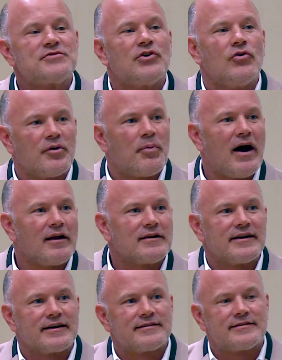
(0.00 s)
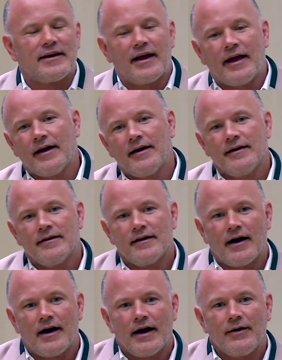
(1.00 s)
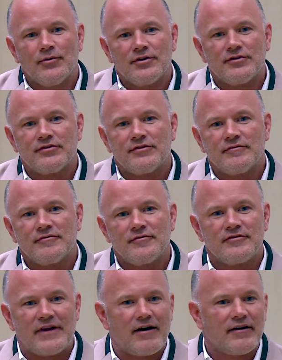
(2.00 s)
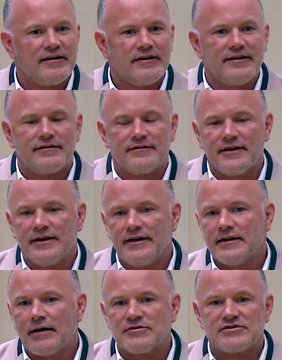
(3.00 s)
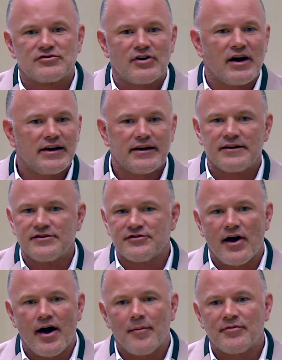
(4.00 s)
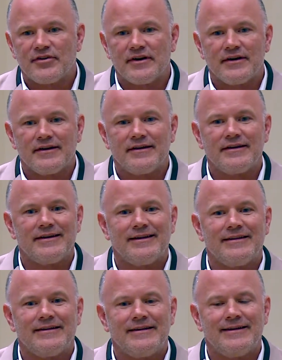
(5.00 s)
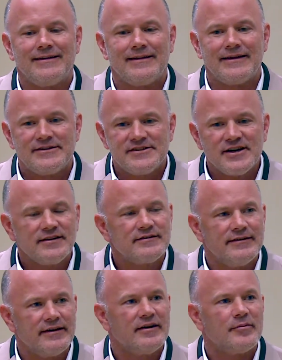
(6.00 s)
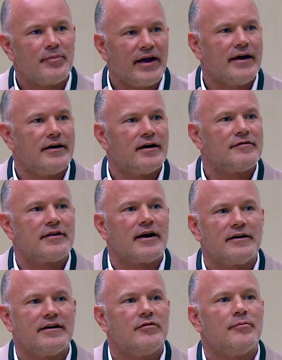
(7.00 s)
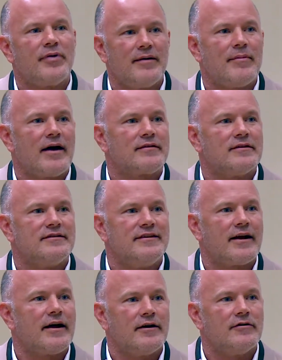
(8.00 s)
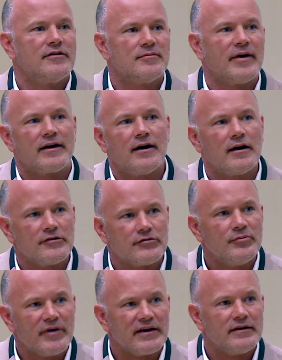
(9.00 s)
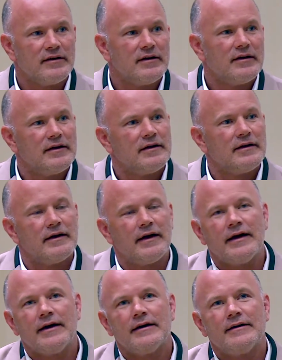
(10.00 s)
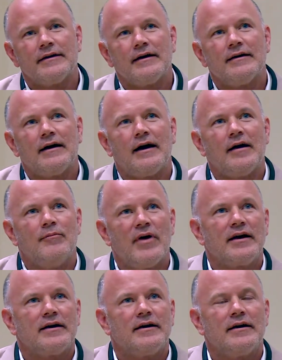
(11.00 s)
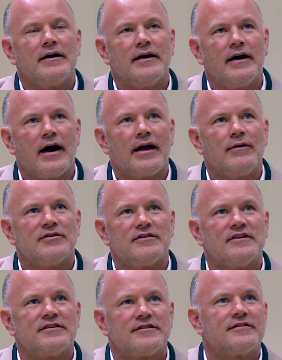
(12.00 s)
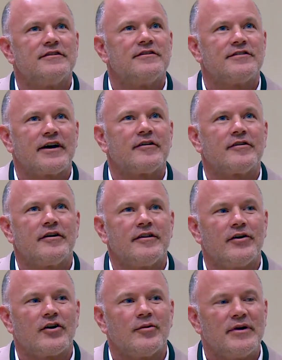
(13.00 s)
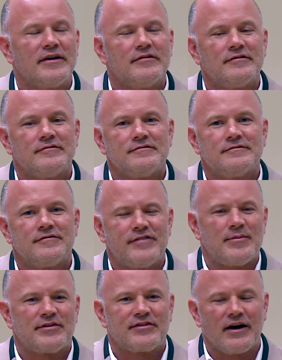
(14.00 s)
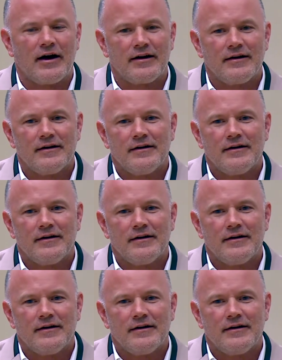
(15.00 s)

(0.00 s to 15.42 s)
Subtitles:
I was going to politics, and I was down in DC, and I was trying to get jobs, and they just didn't pay enough that I could even pay back the debt I owed to my college roommate. And I met a guy who was an assistant secretary of the Army, famous guy.